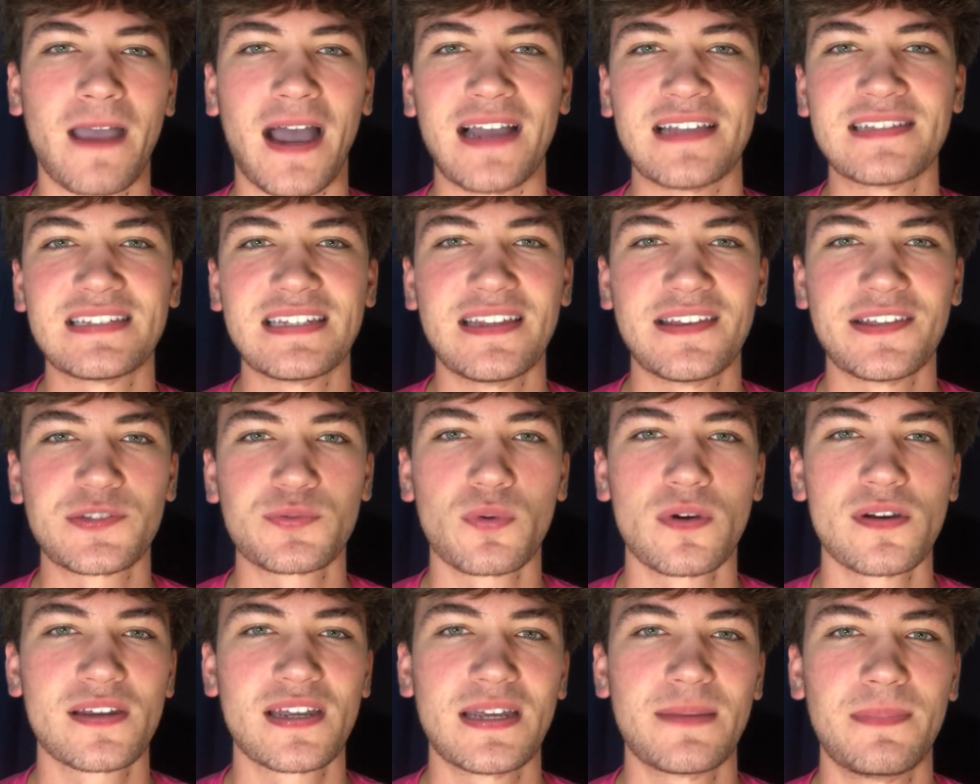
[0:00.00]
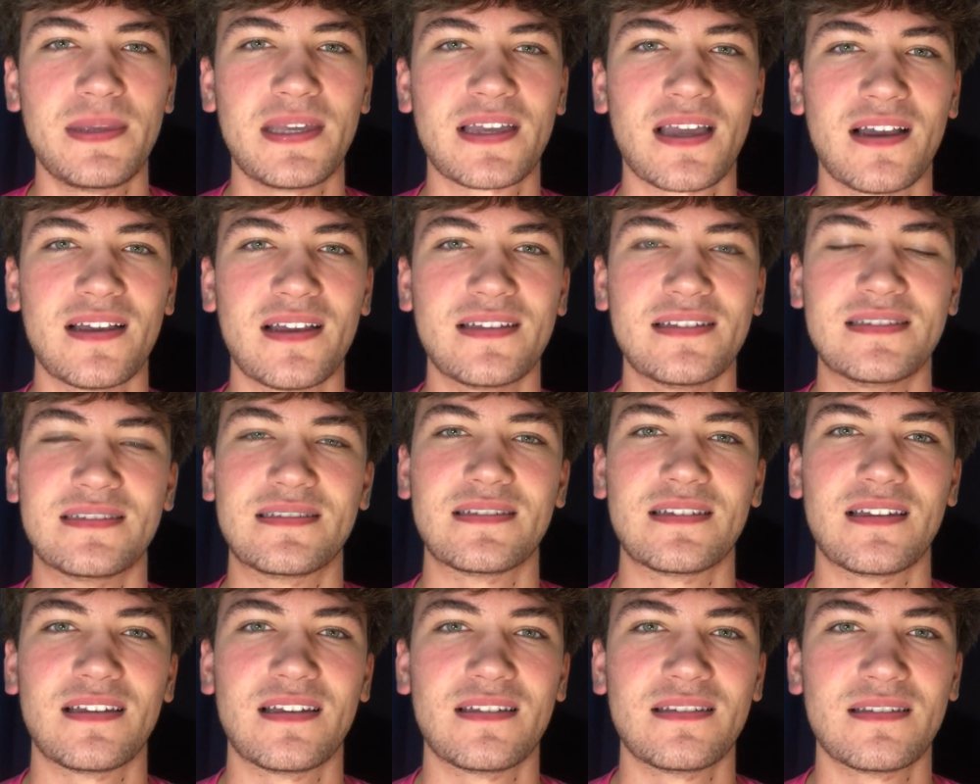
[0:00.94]
I see this working because
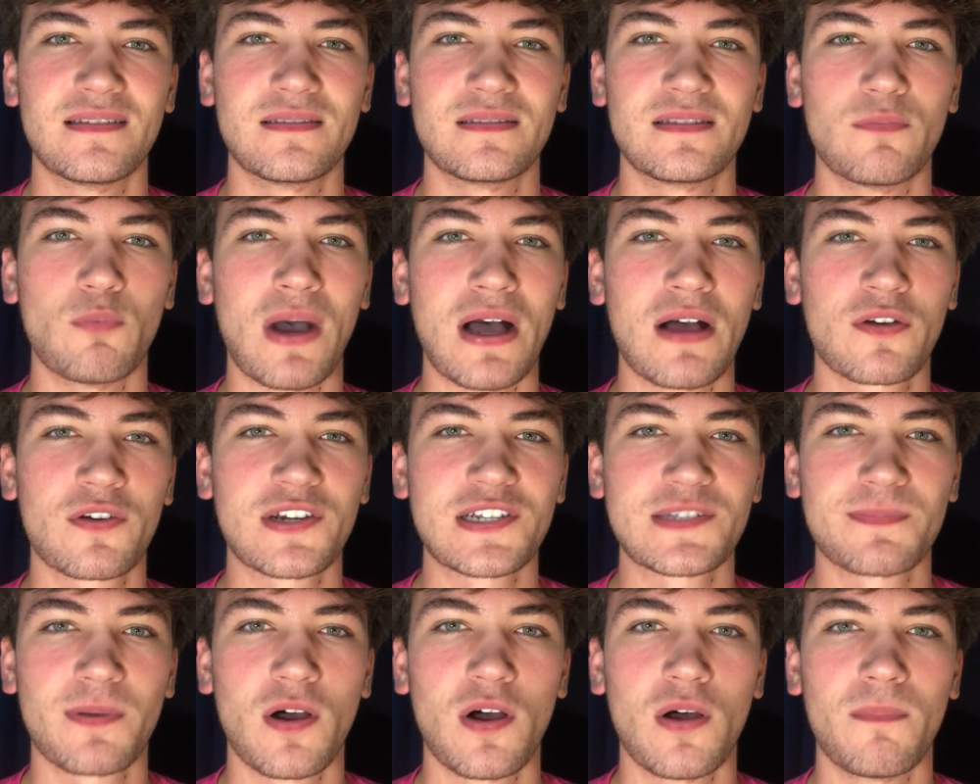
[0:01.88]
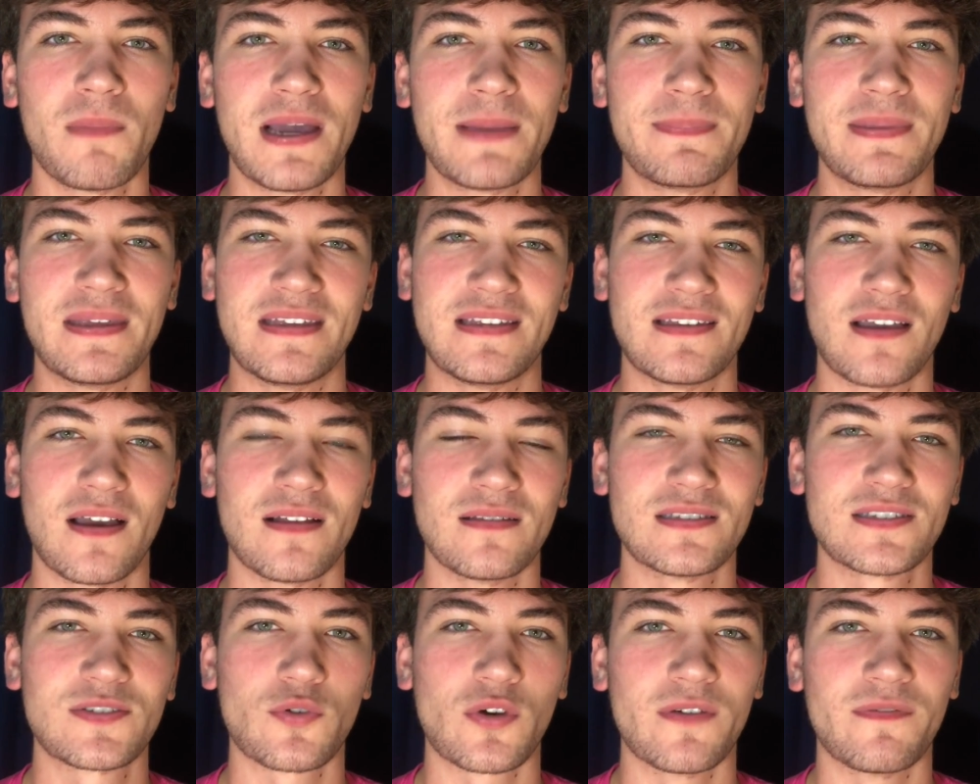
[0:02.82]
while Chris Paul might be
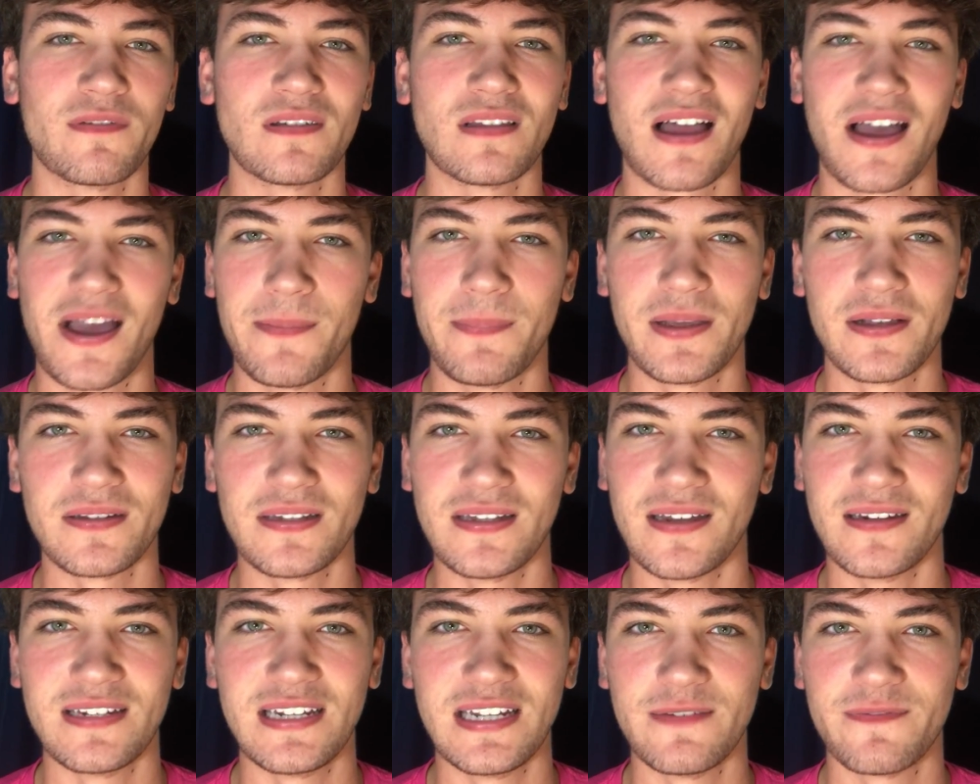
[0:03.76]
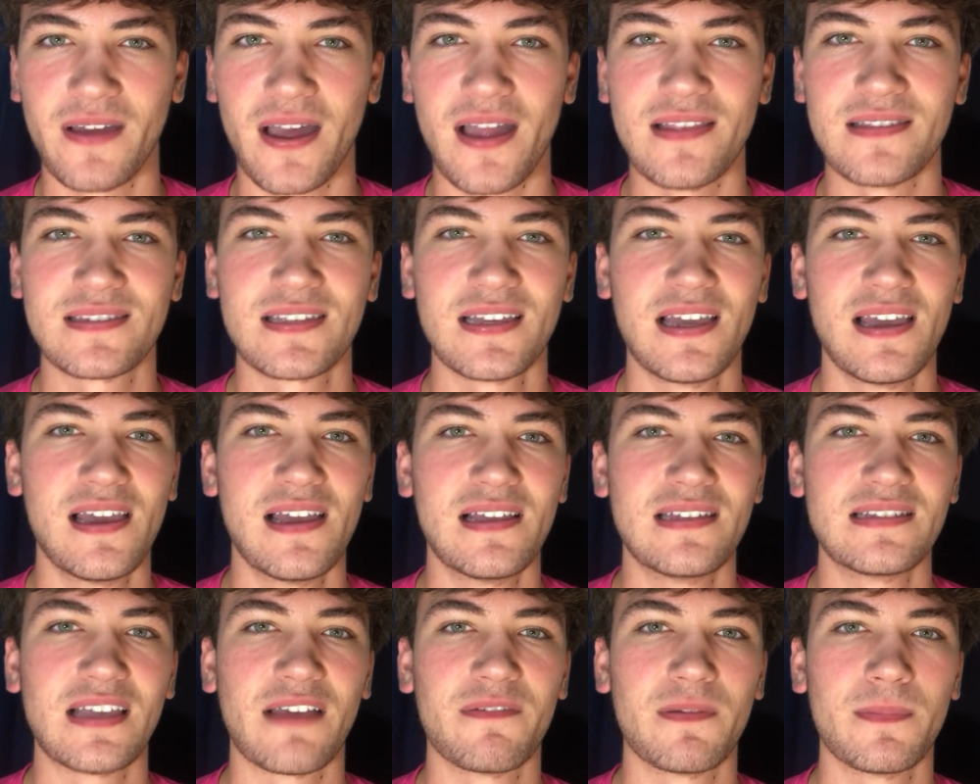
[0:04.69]
sort of a liability on defense,
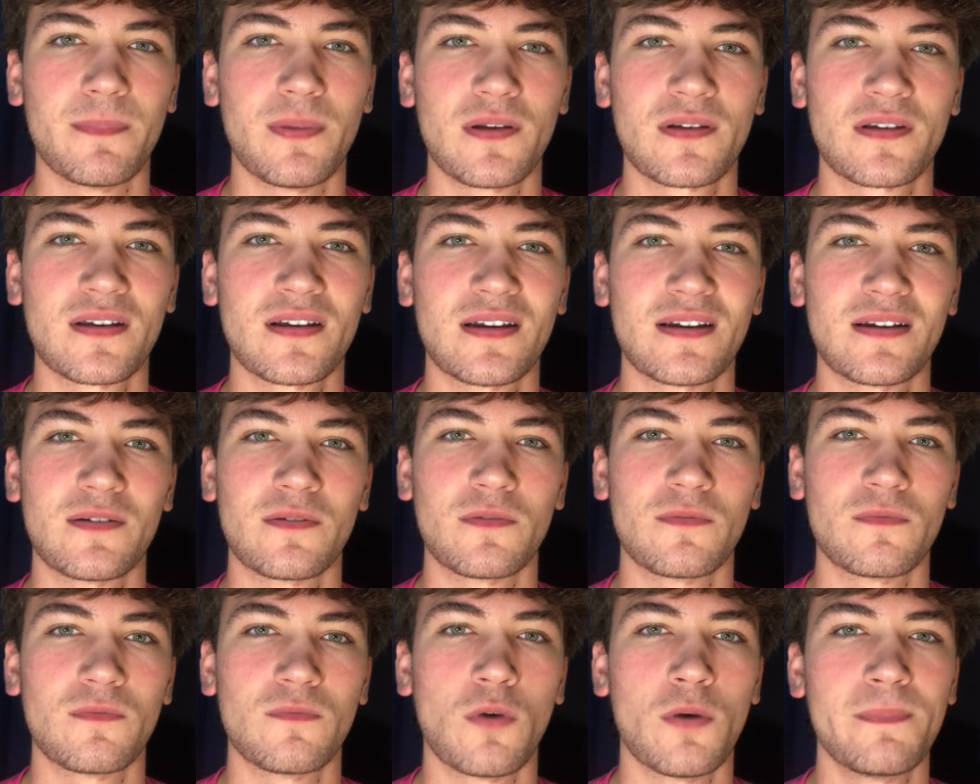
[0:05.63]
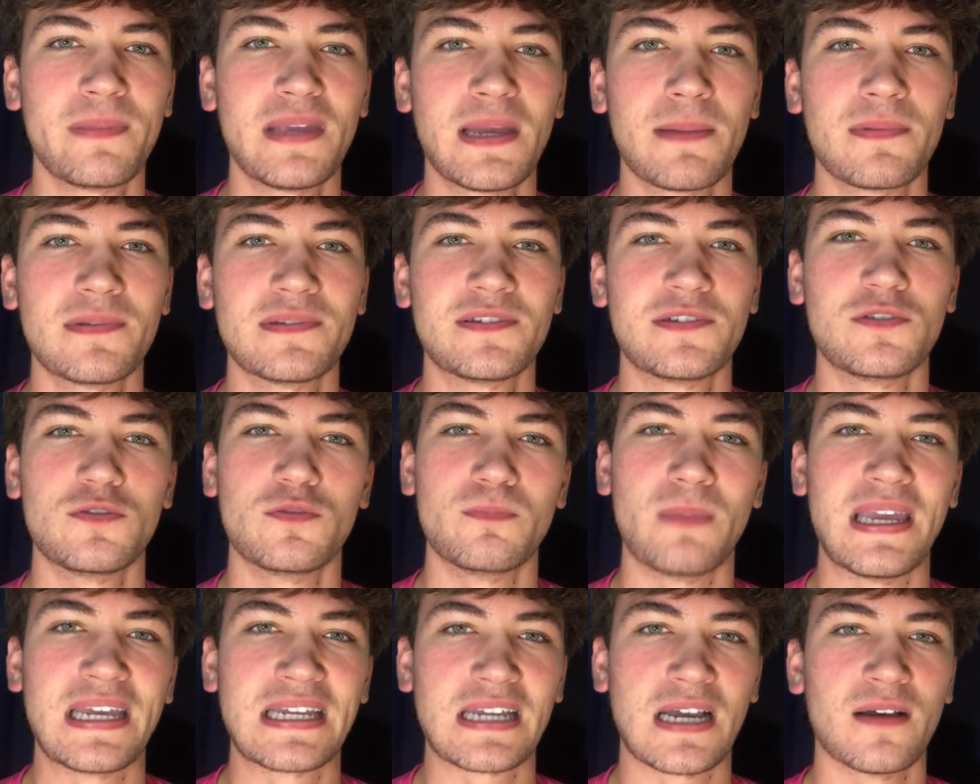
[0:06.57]
Devin Booker won't be able to
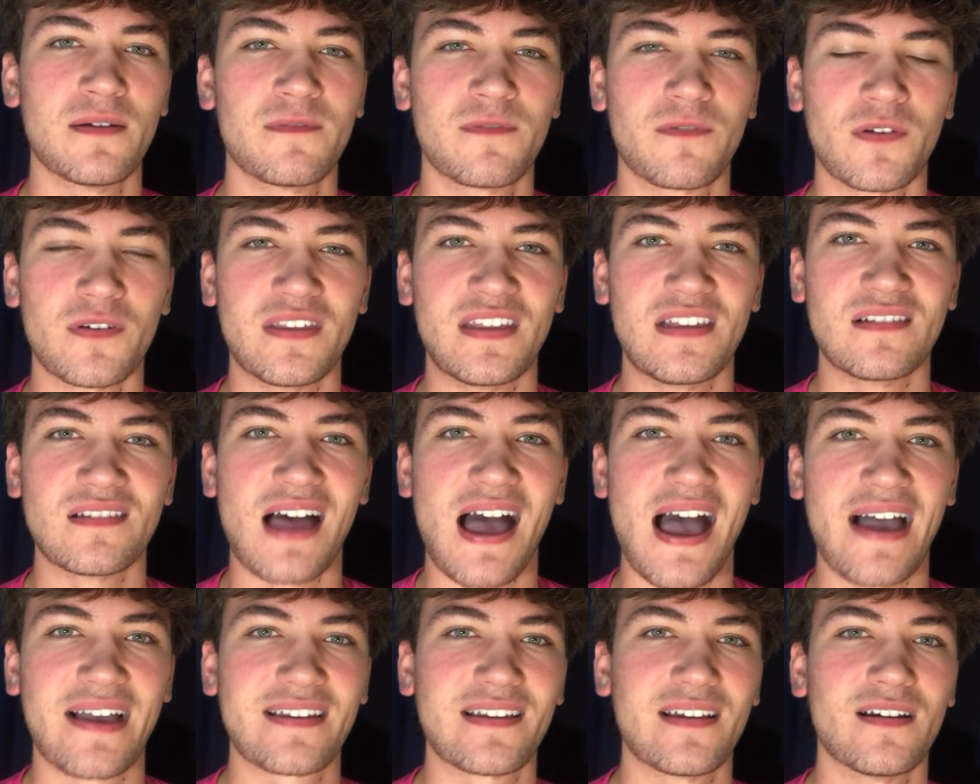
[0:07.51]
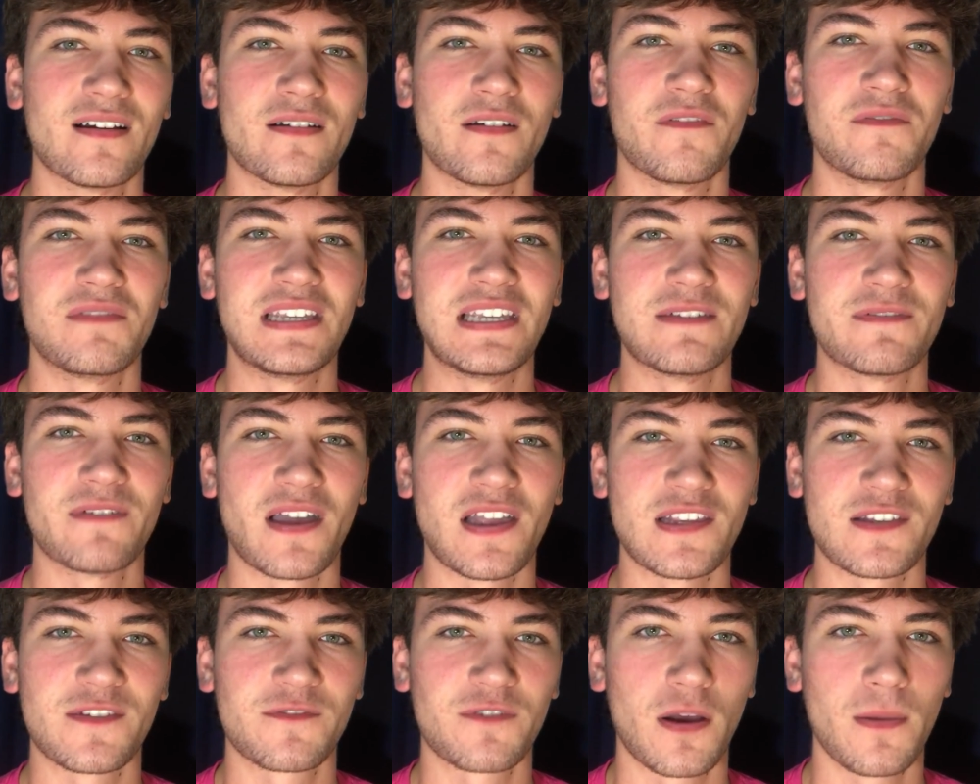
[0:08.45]
make up for the lack of
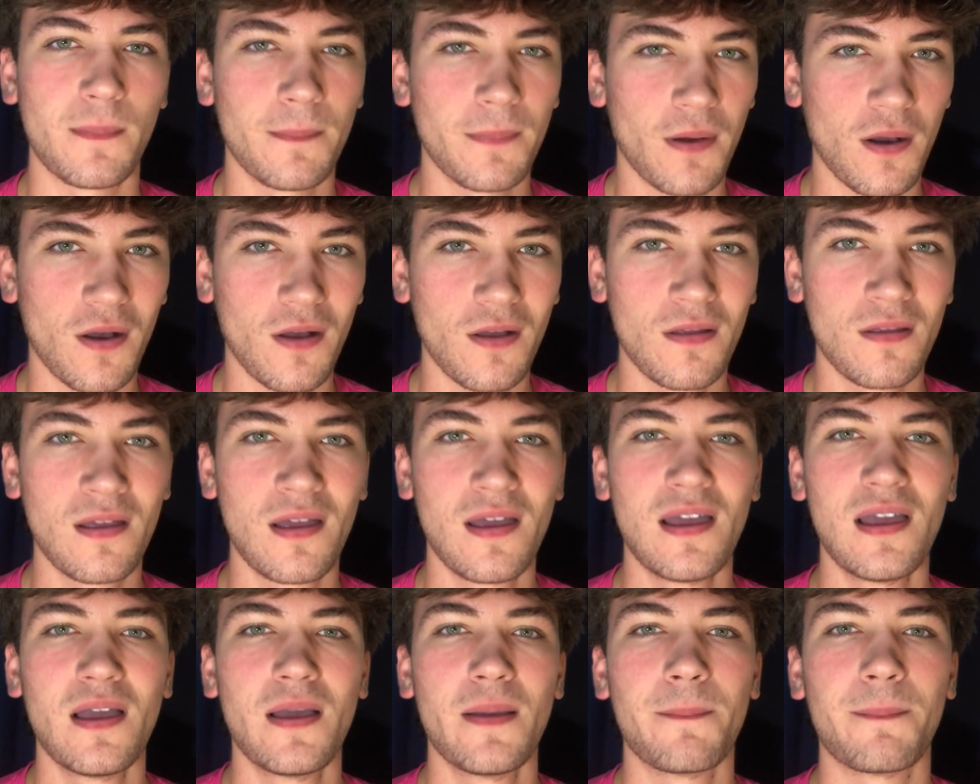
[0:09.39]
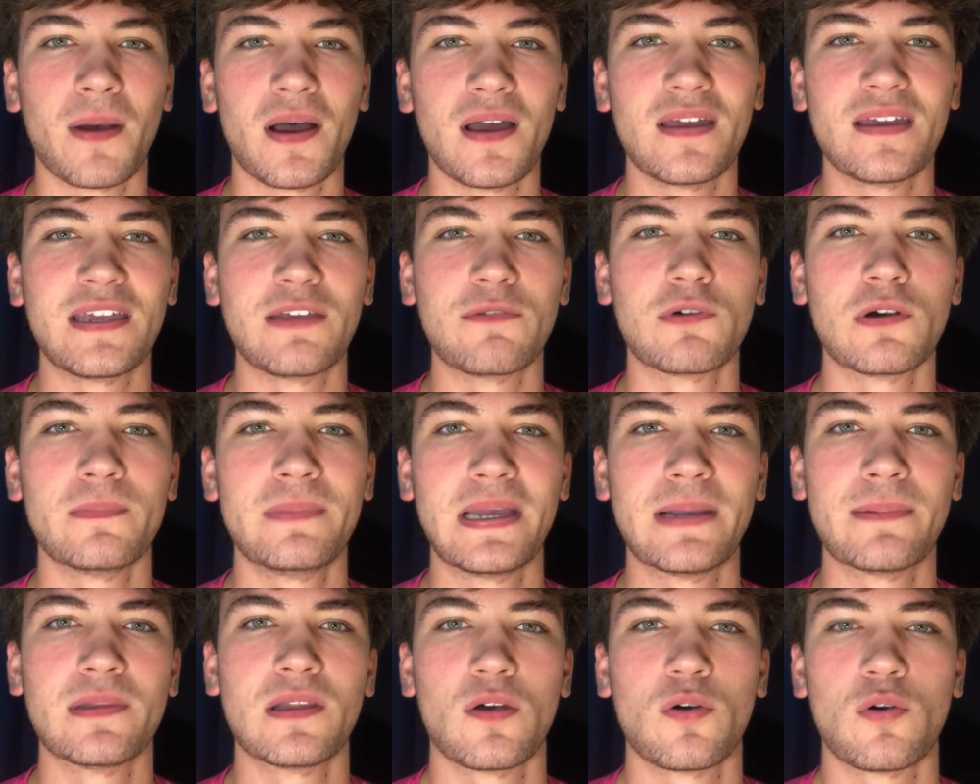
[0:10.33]
defense from Paul, but he will be
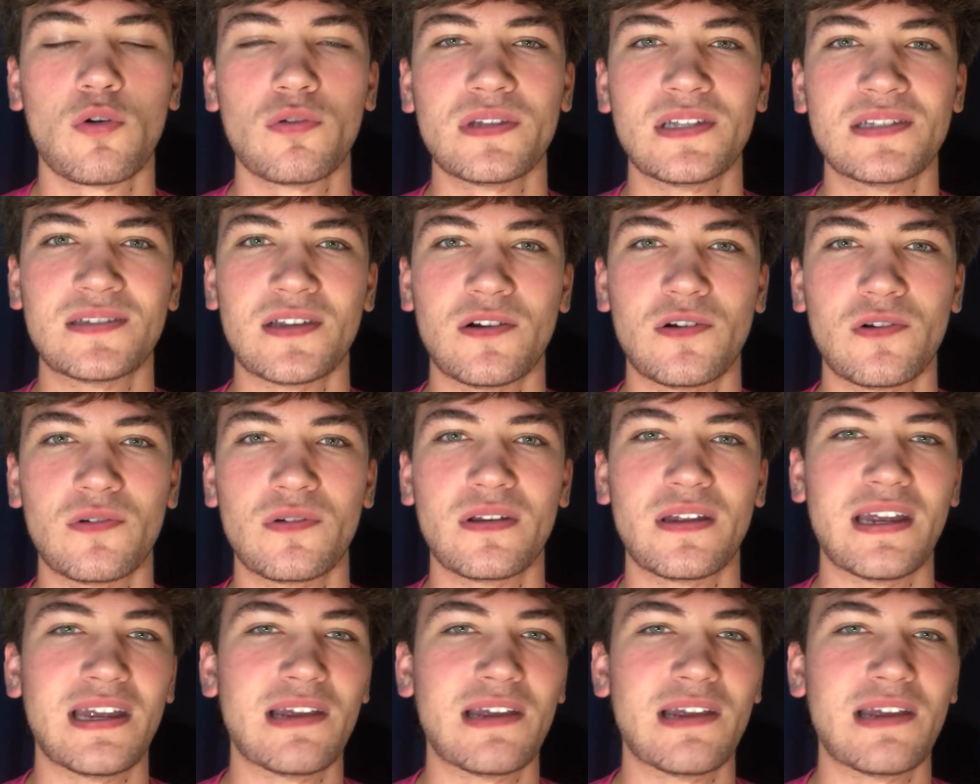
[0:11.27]
able to hold his own.